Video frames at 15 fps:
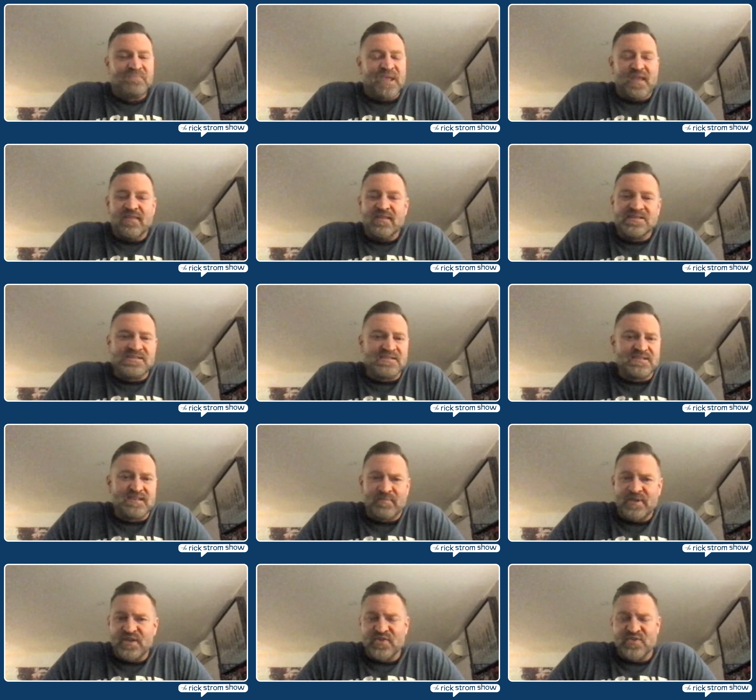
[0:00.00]
And this is
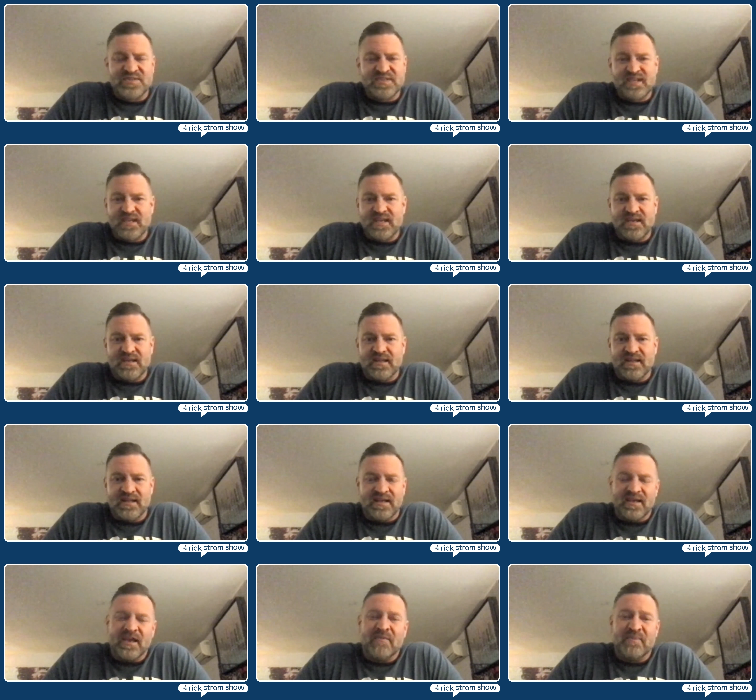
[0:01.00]
something you're seeing,
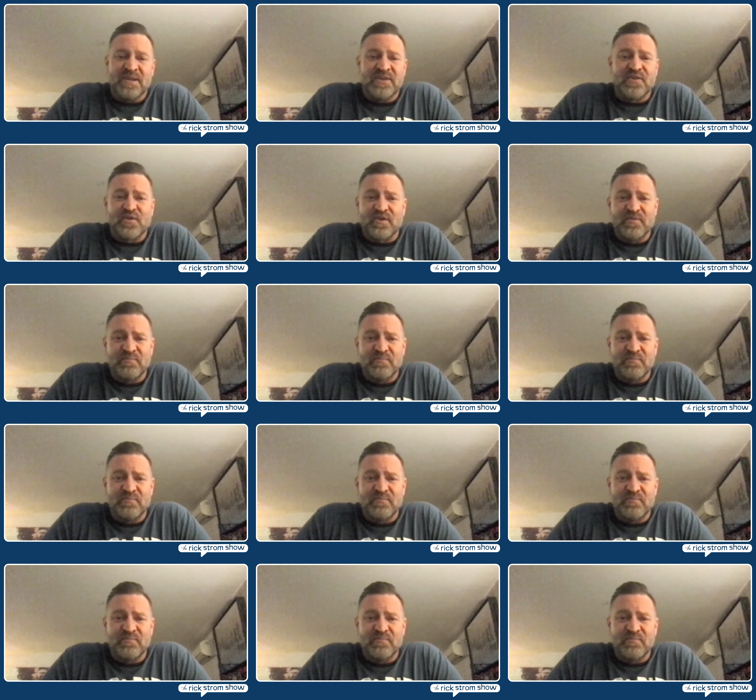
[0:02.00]
like, I mean,